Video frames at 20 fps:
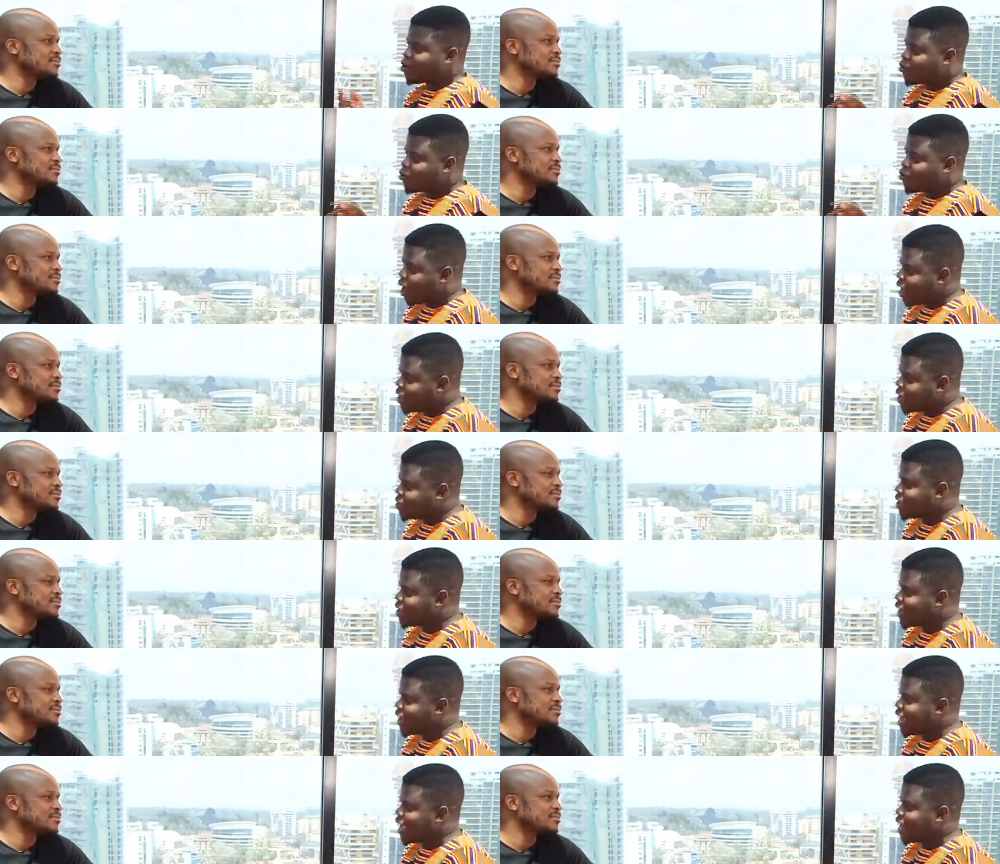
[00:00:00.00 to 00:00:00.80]
Speaker 1: why are
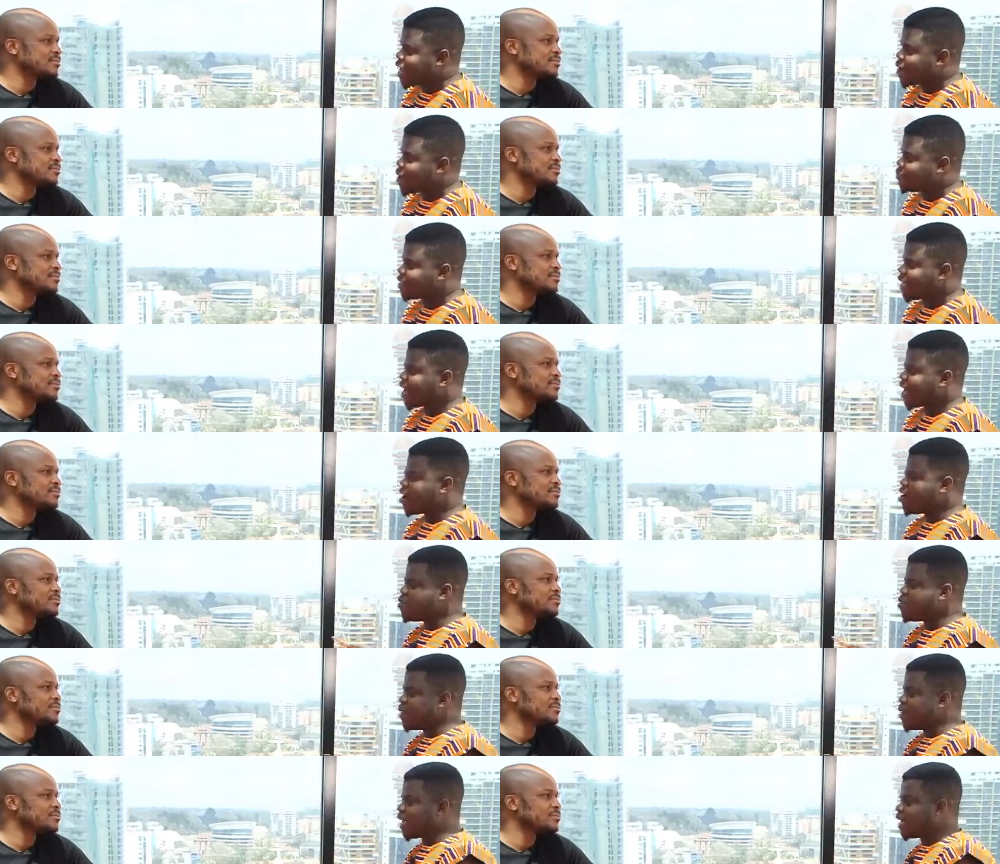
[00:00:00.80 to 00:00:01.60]
you here? And I'm like,
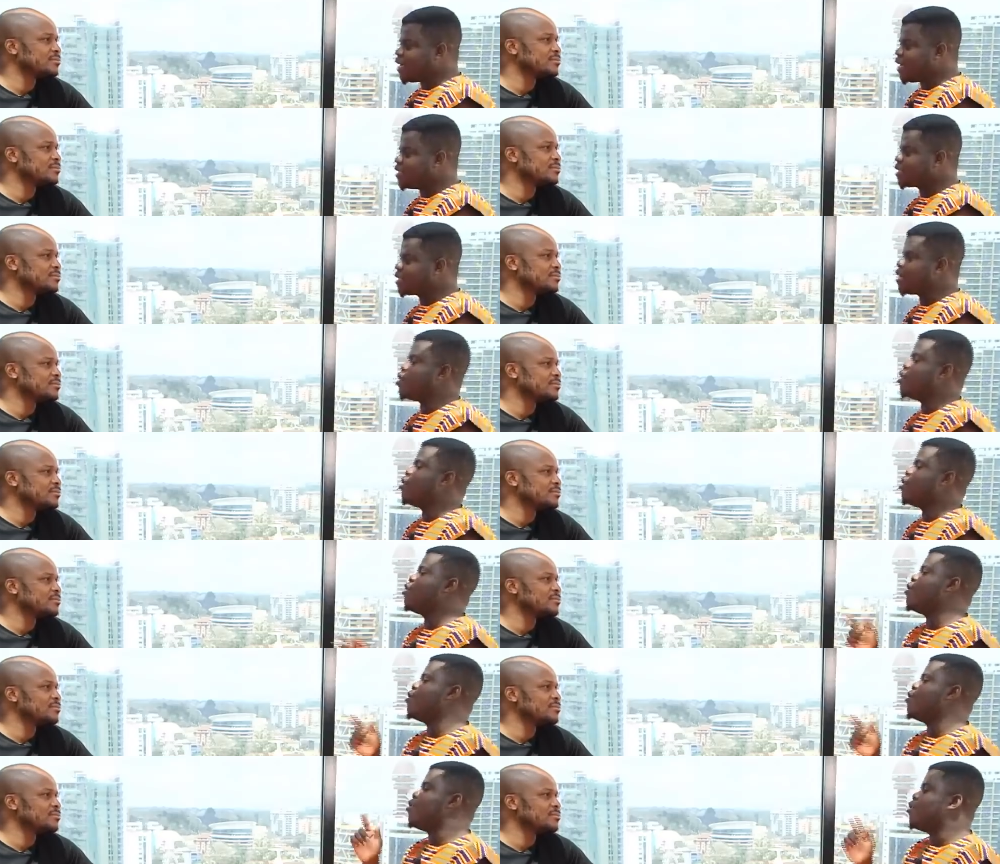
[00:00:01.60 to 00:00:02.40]
oh, my girl is here.
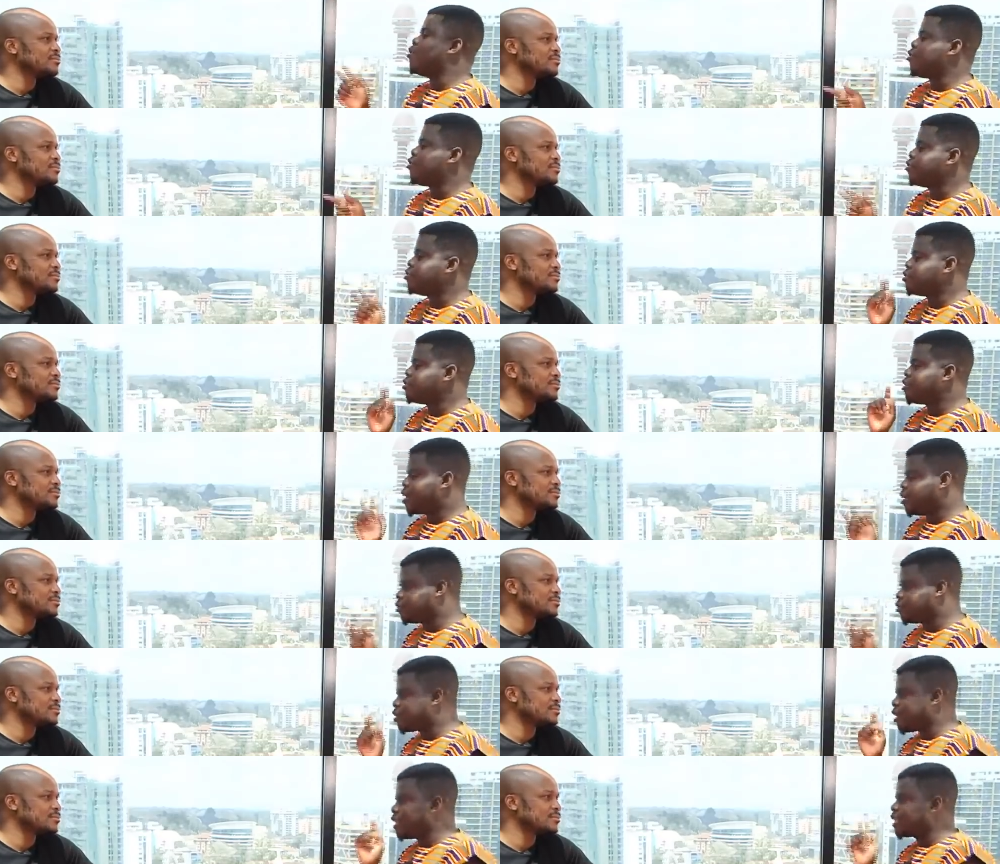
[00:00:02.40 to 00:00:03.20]
Oh, you're
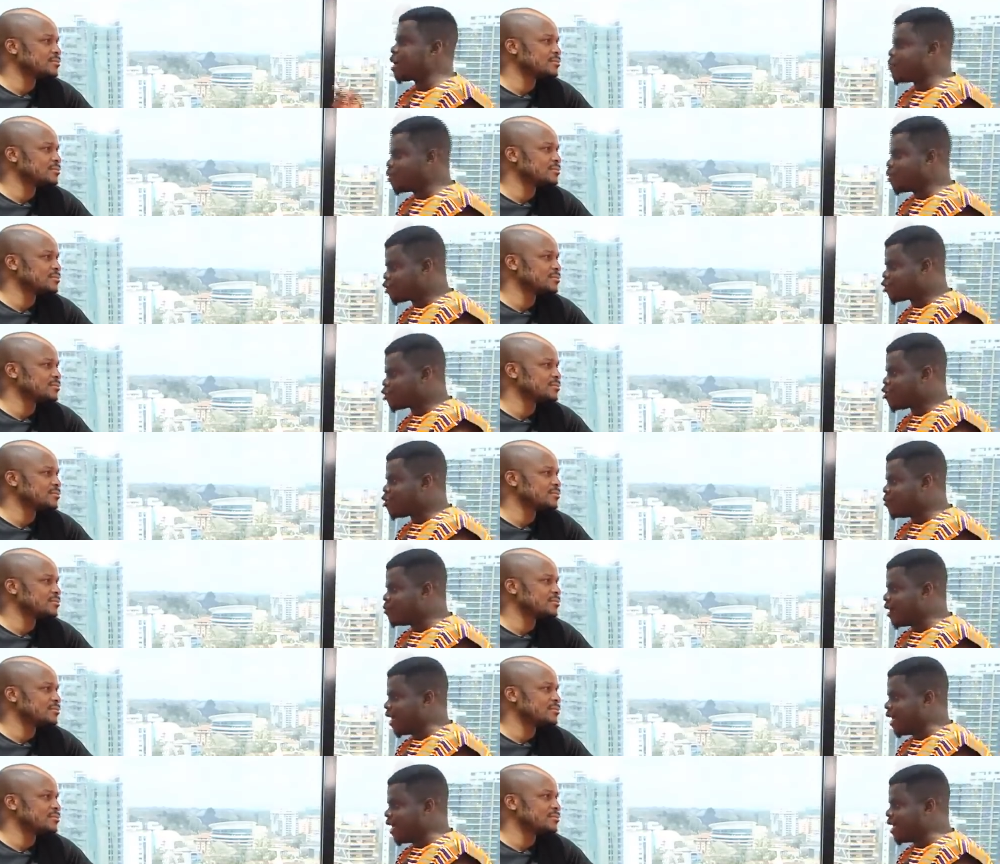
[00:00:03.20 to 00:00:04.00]
enjoying your
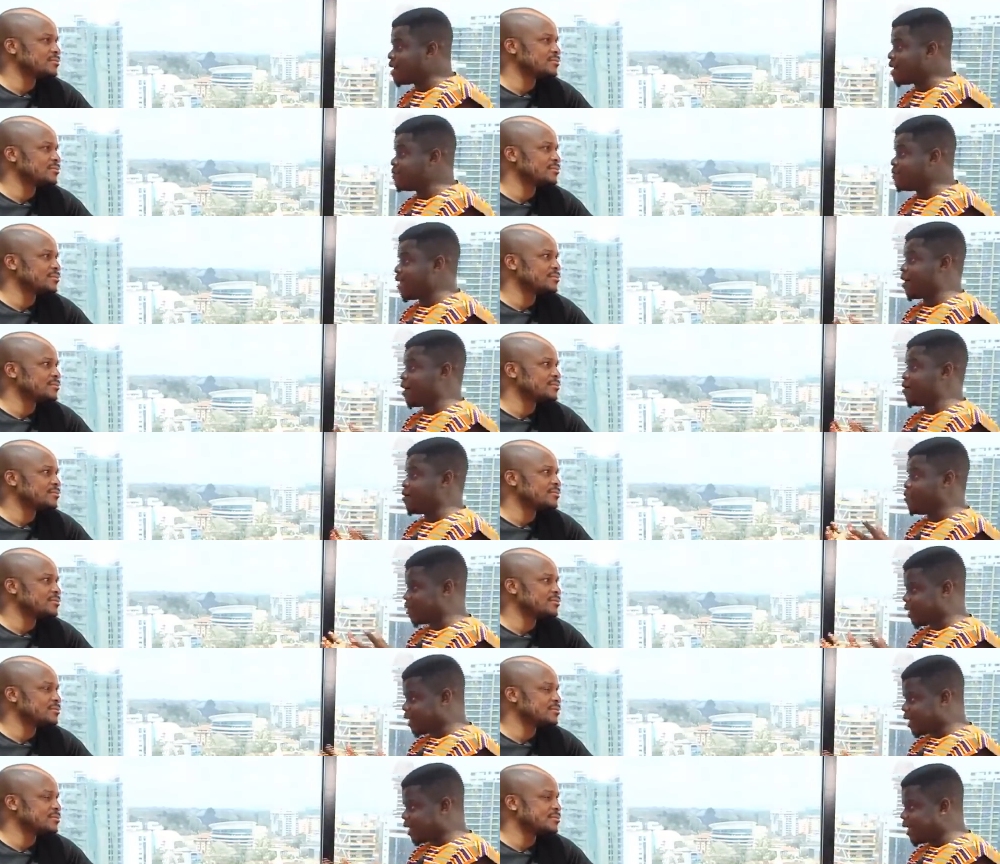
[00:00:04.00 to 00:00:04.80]
machoma. And I'm like,
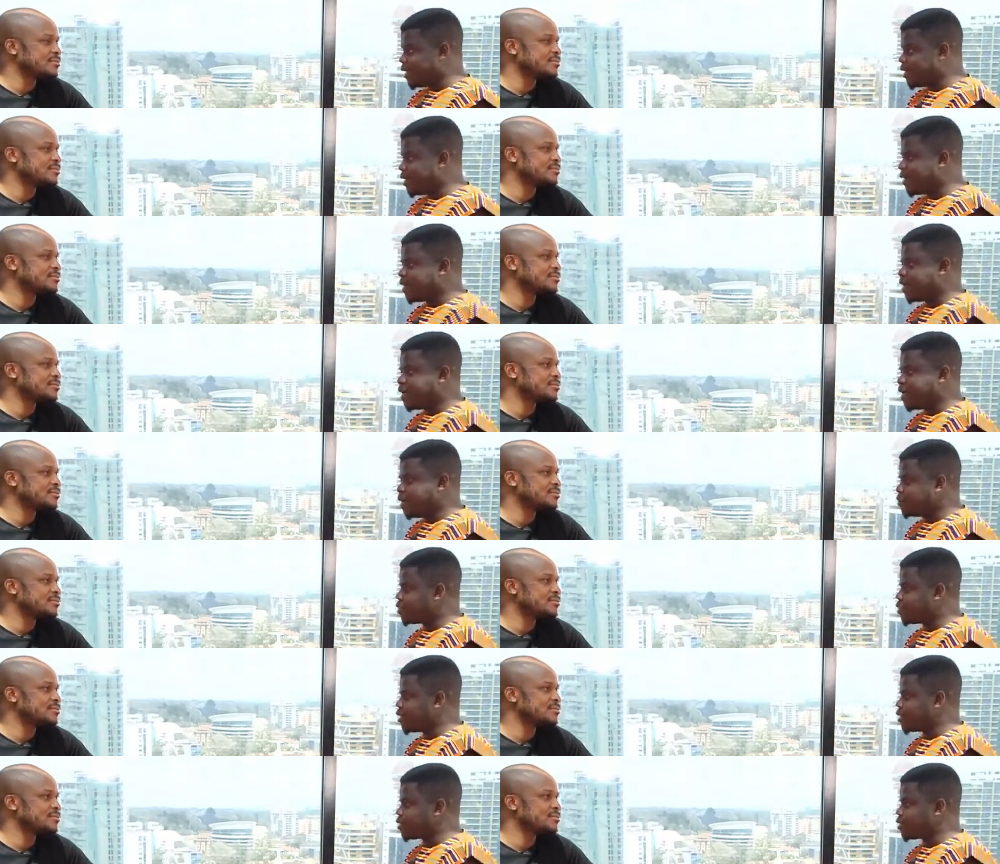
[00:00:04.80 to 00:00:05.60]
okay,
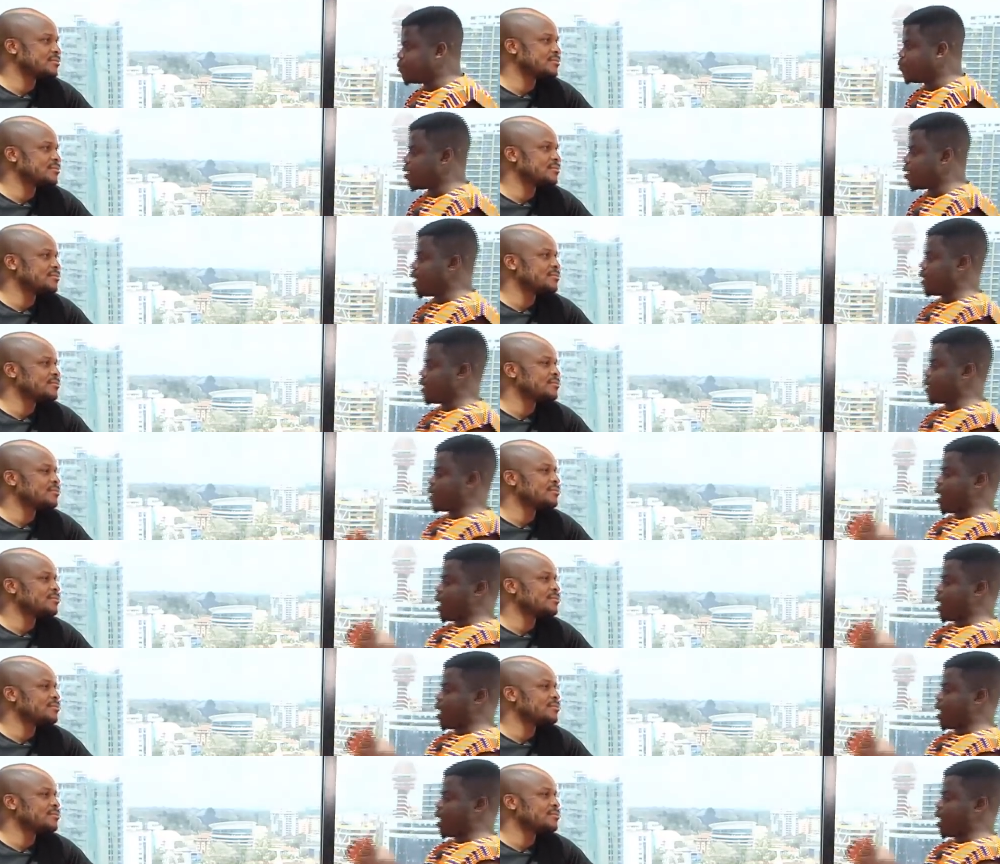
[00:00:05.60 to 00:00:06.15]
interested. But